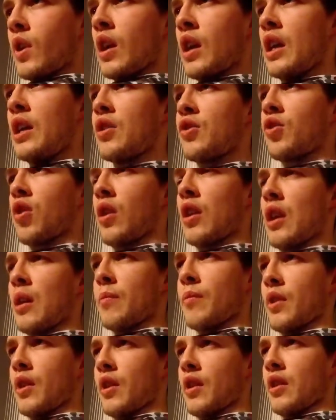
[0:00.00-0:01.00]
He's gone
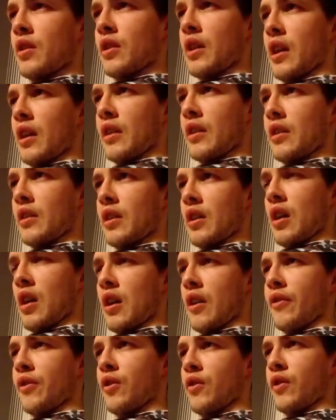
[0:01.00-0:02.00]
up there, dad, in
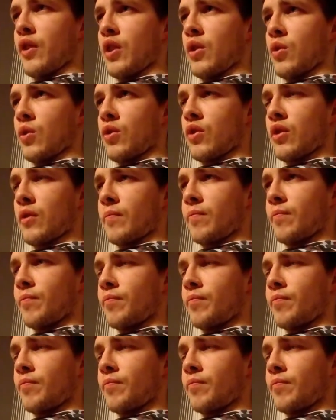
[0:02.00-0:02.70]
a few videos